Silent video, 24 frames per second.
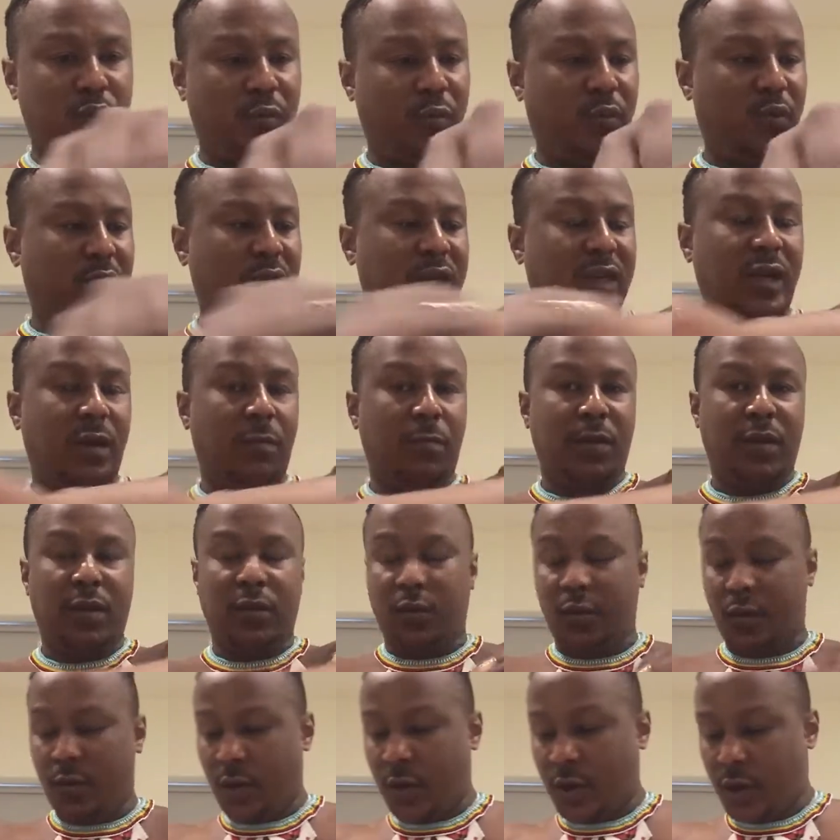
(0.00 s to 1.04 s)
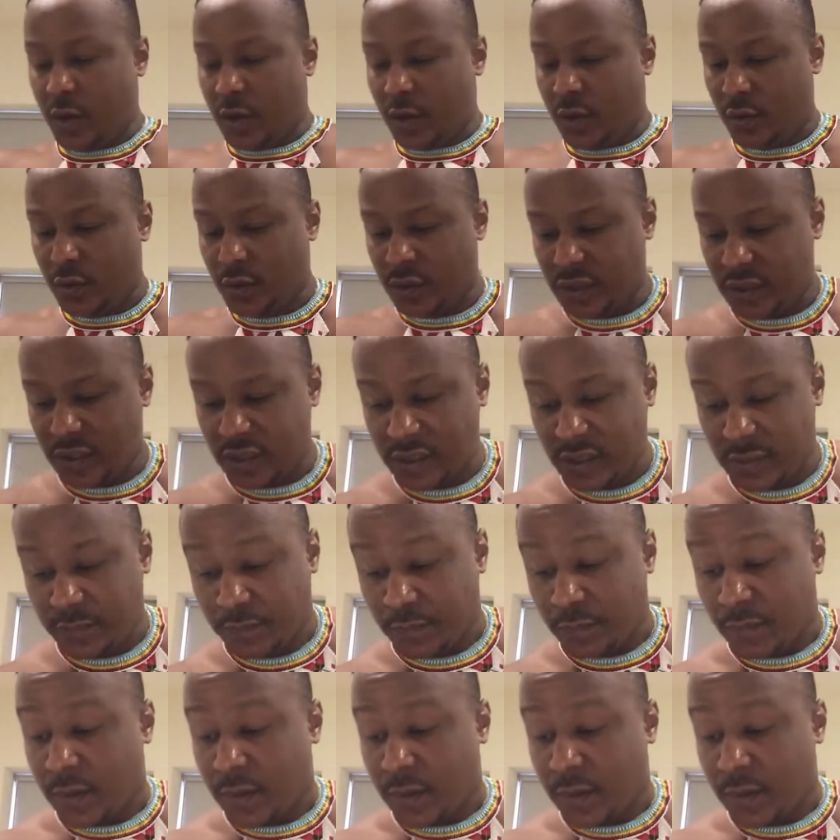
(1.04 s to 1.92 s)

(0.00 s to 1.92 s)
you pull it up and you use this.